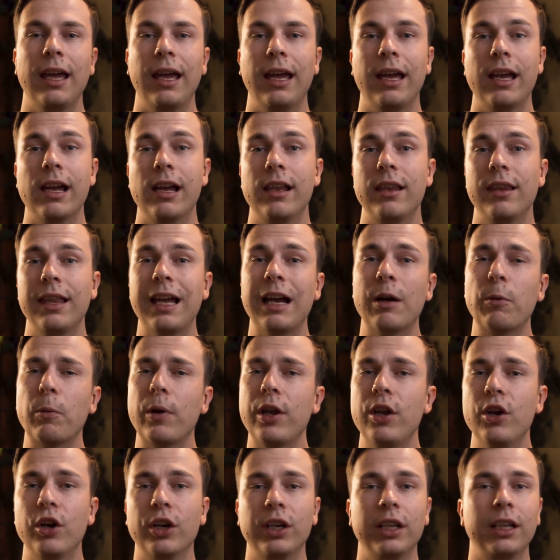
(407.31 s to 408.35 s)
and that
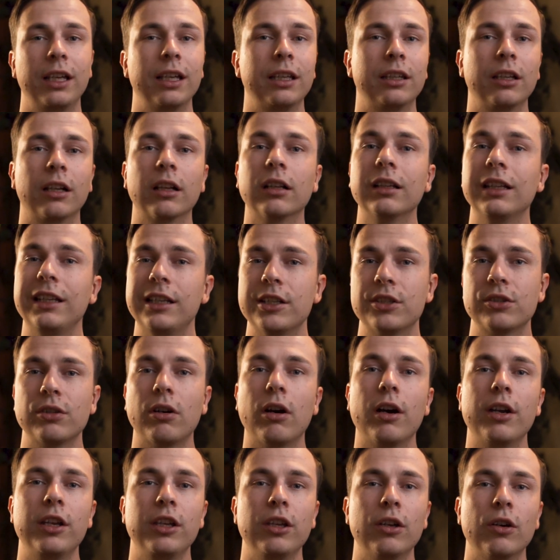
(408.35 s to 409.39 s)
way you're going to get the cleanest
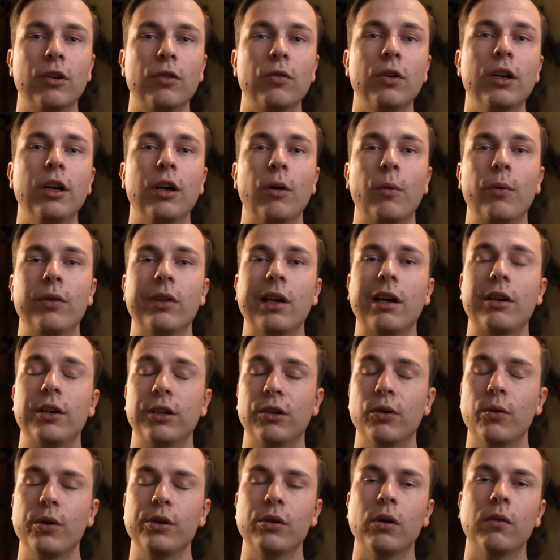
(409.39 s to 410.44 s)
audio without
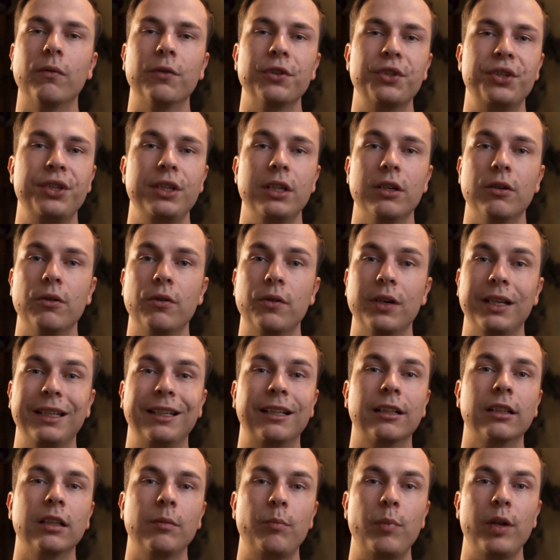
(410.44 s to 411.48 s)
it going over zero
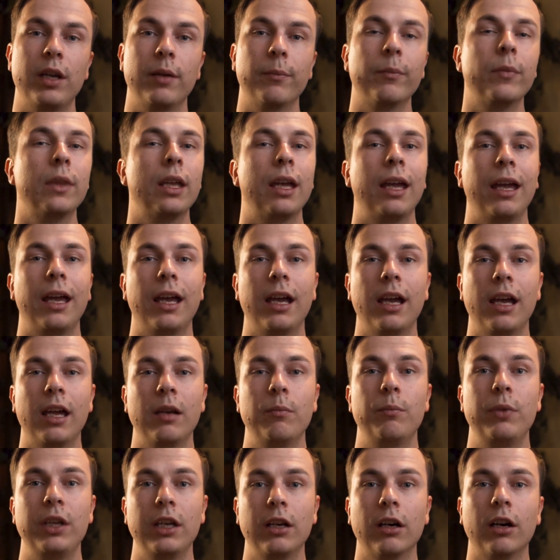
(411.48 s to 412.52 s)
and clipping
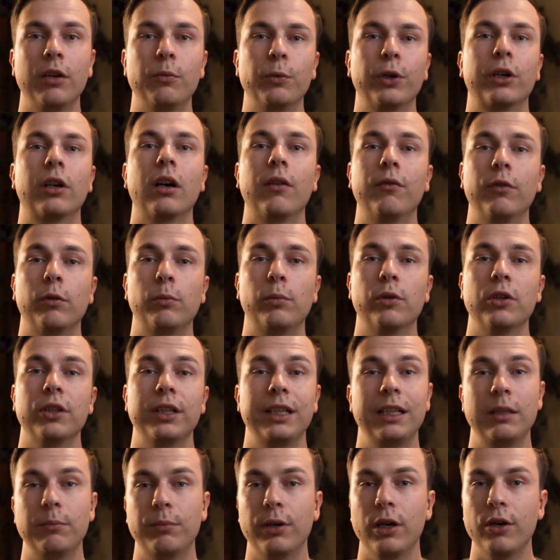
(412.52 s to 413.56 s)
and being unrecoverable
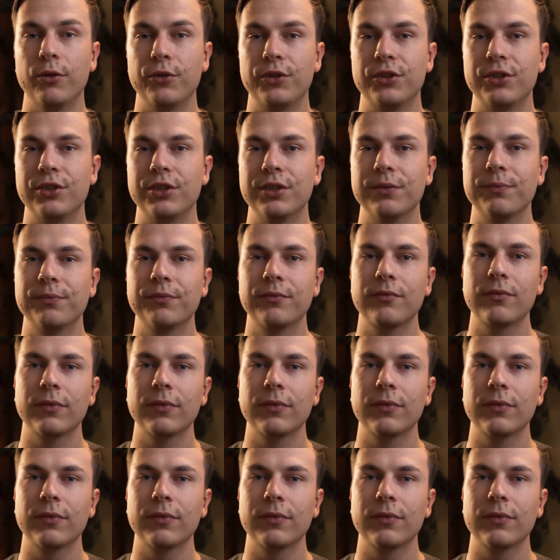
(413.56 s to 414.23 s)
in post.